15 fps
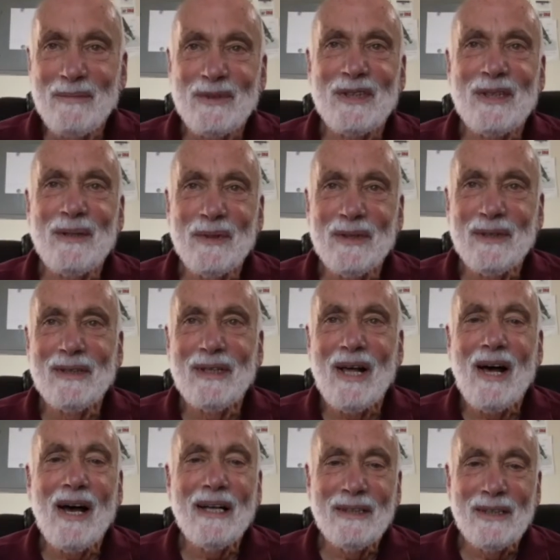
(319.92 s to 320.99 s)
seem a little
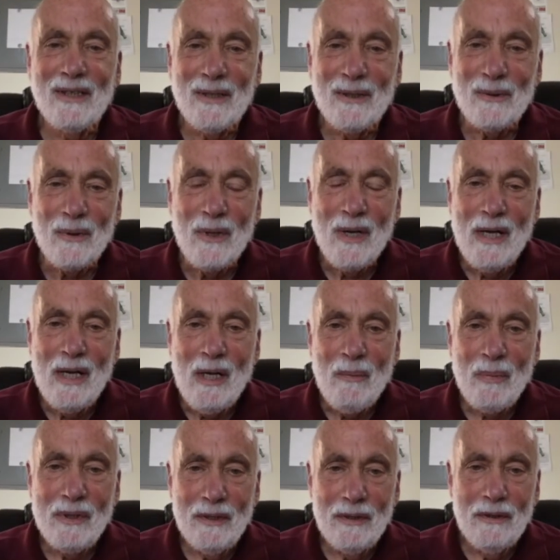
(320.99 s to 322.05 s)
odd to you,
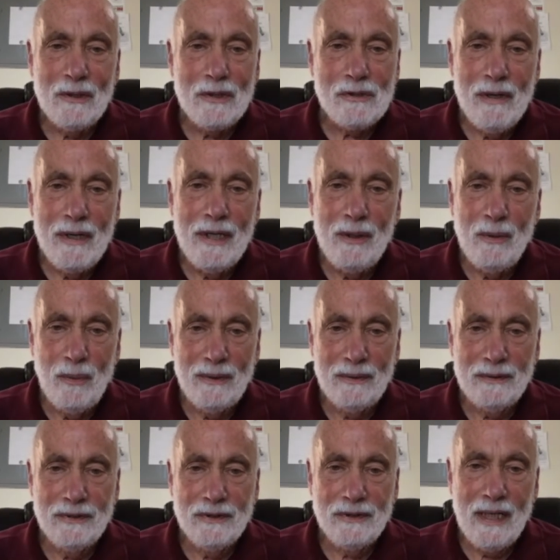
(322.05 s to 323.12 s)
but they're your training
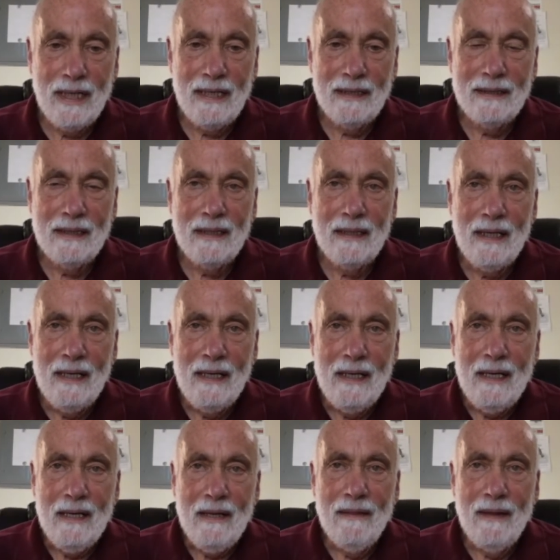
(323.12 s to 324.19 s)
wheels, and
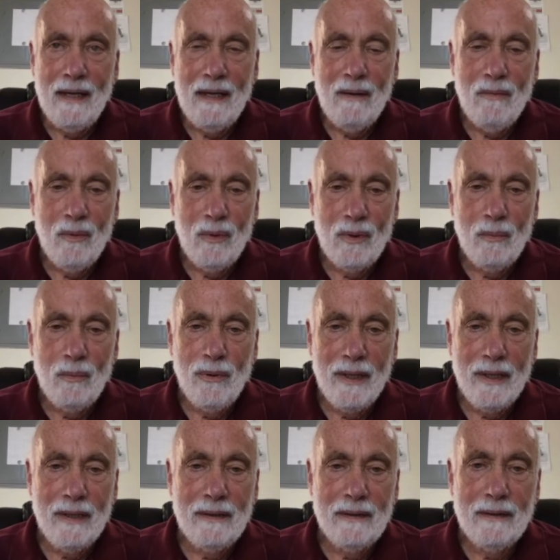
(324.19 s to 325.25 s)
they will
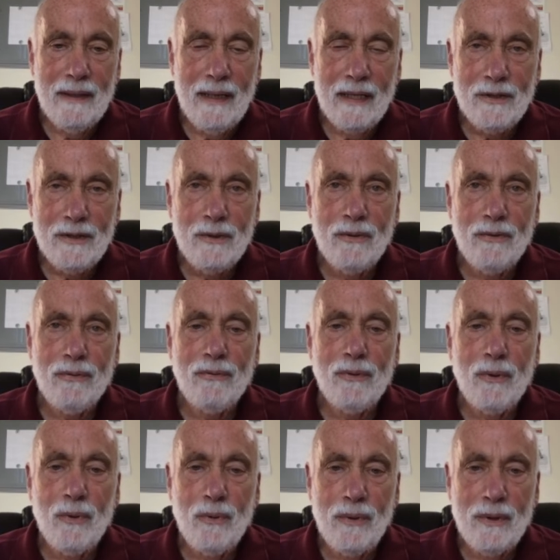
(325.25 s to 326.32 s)
get you
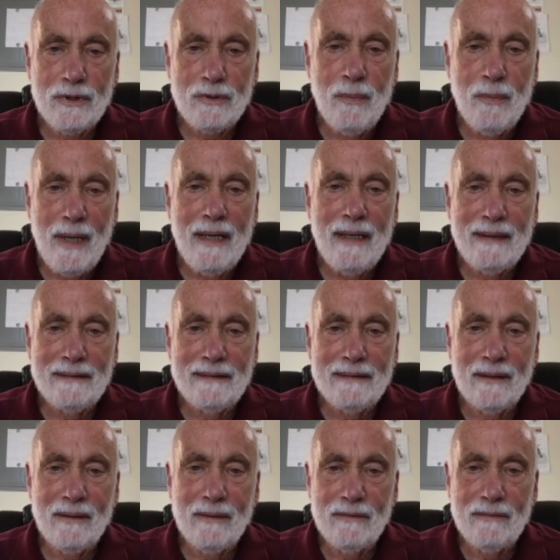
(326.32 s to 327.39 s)
through this maze
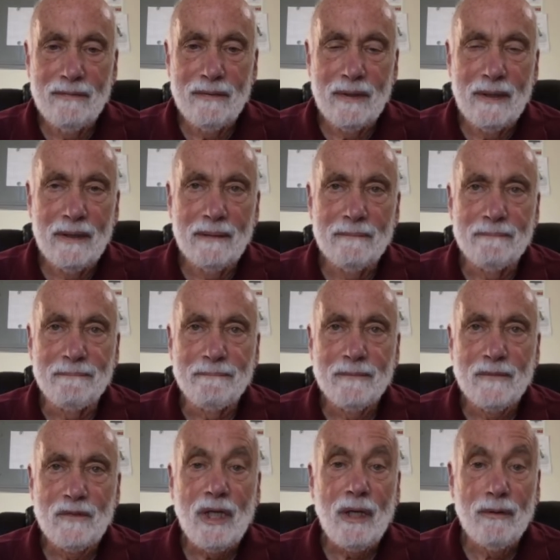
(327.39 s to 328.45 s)
of
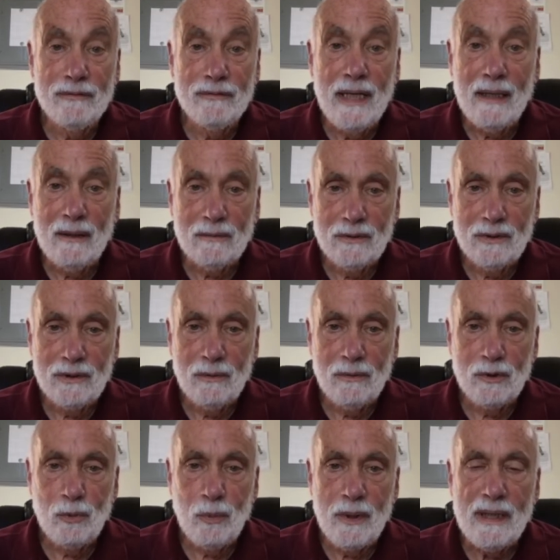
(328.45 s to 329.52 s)
self-doubt, so to
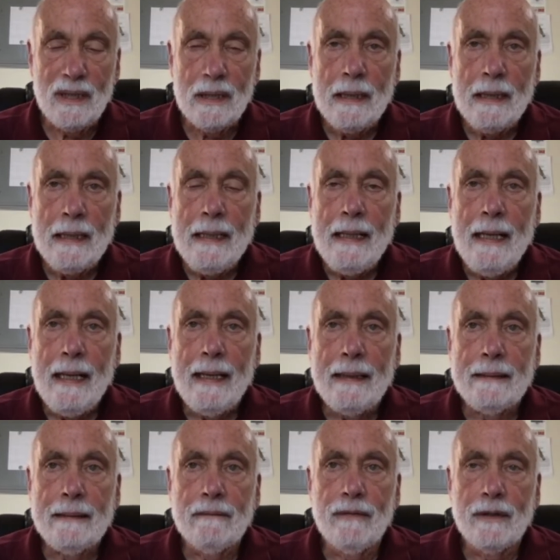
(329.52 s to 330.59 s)
speak.
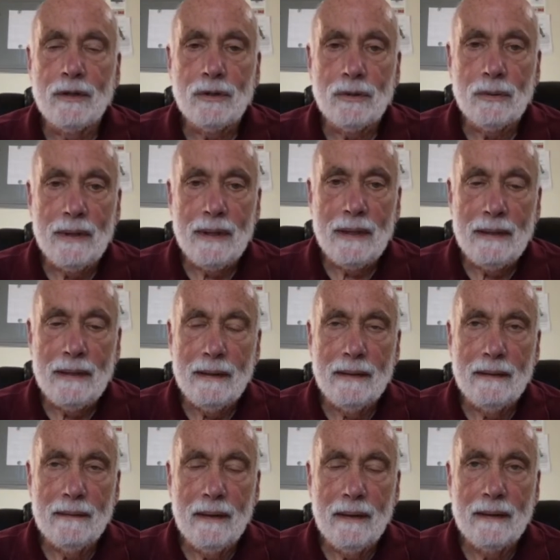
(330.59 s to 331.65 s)
And eventually,
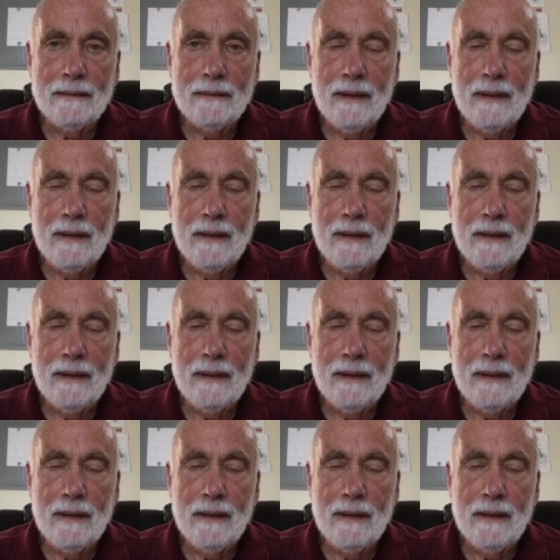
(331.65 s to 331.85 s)
as